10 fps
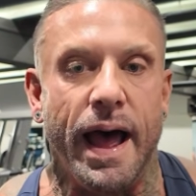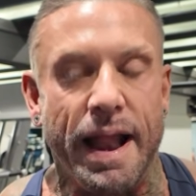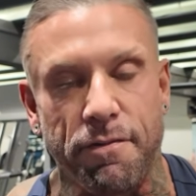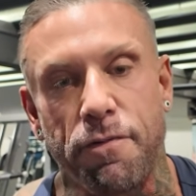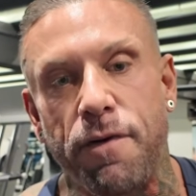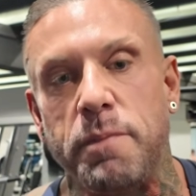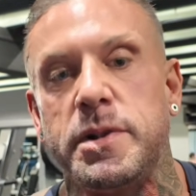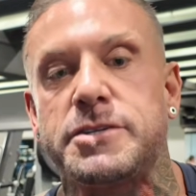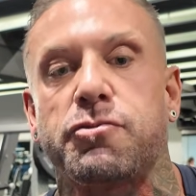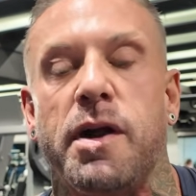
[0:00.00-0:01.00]
and have a
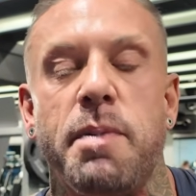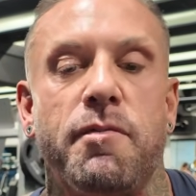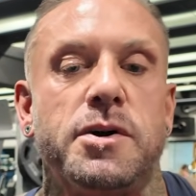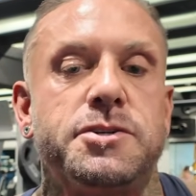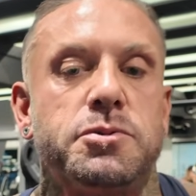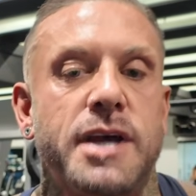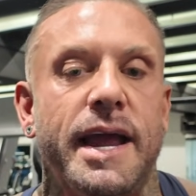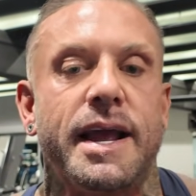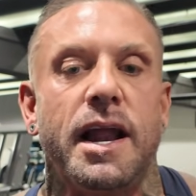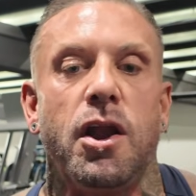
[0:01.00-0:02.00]
thumbless grip. Otherwise you'll
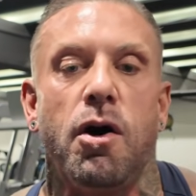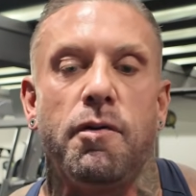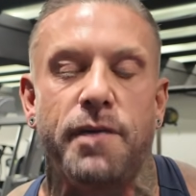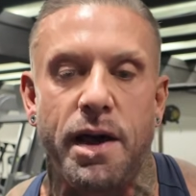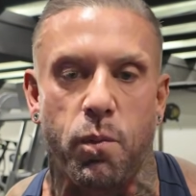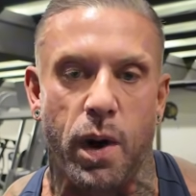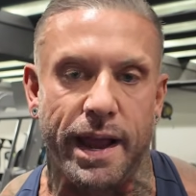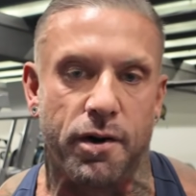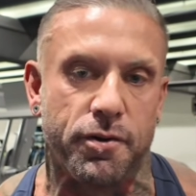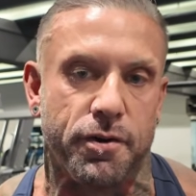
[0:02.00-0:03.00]
take a lot of that
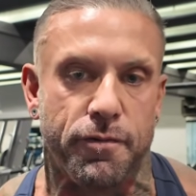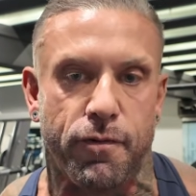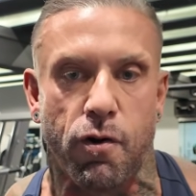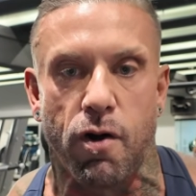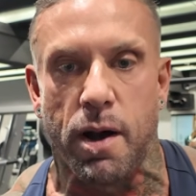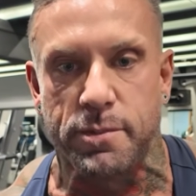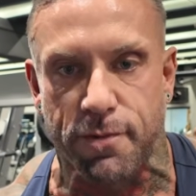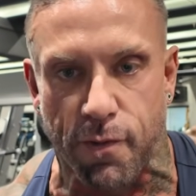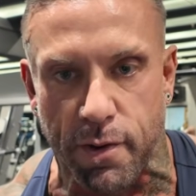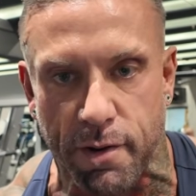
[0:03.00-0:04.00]
weight on your forearms,
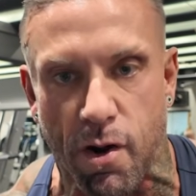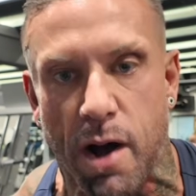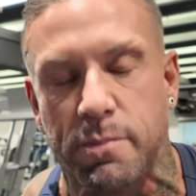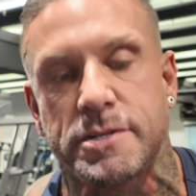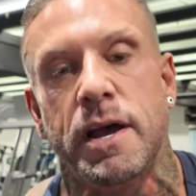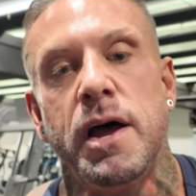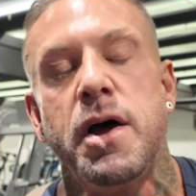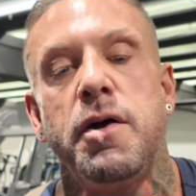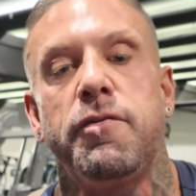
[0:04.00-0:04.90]
through your arms,